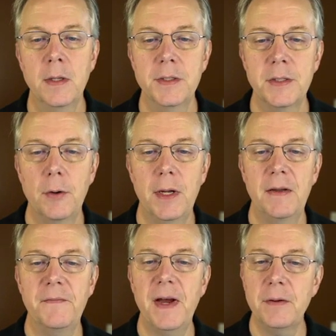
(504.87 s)
So
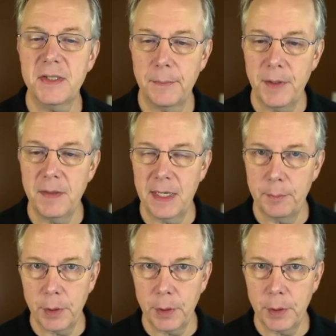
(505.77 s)
it found something that it